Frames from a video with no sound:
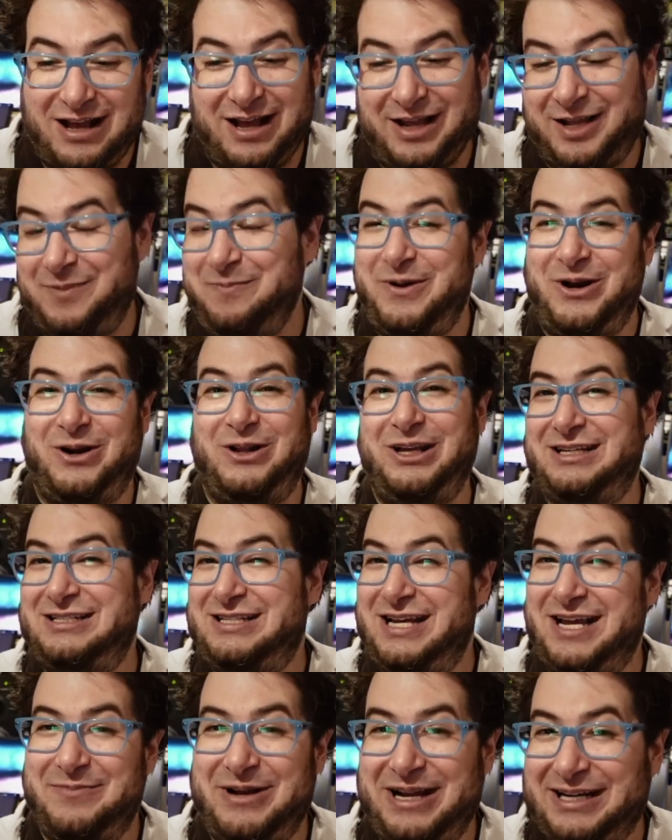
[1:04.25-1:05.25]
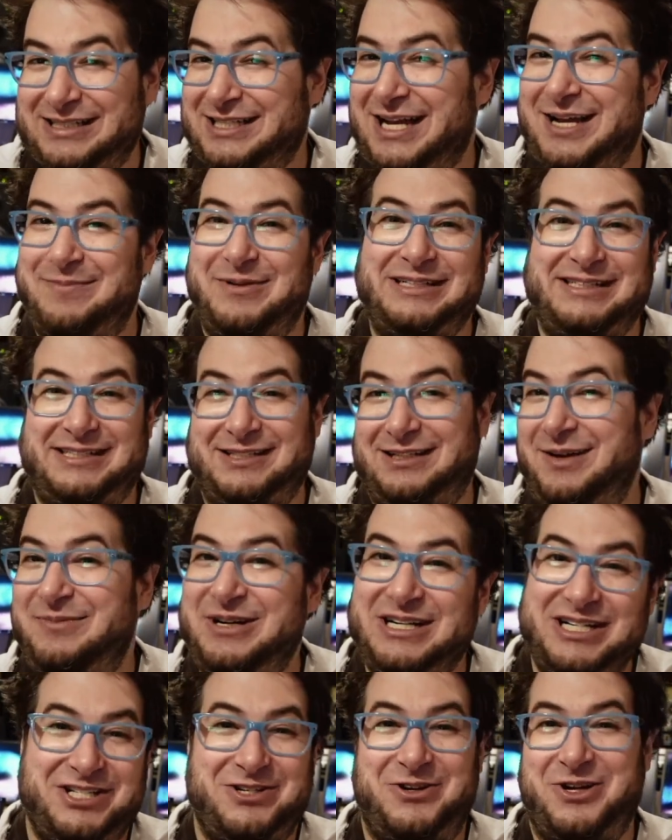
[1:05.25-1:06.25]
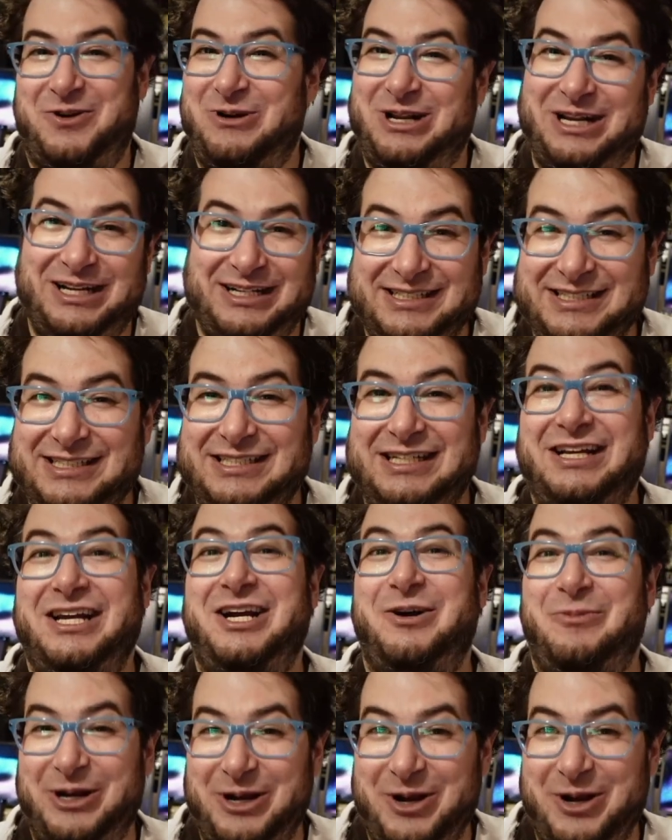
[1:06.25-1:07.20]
I can barely contain my excitement. So let me just show you what it is. Here we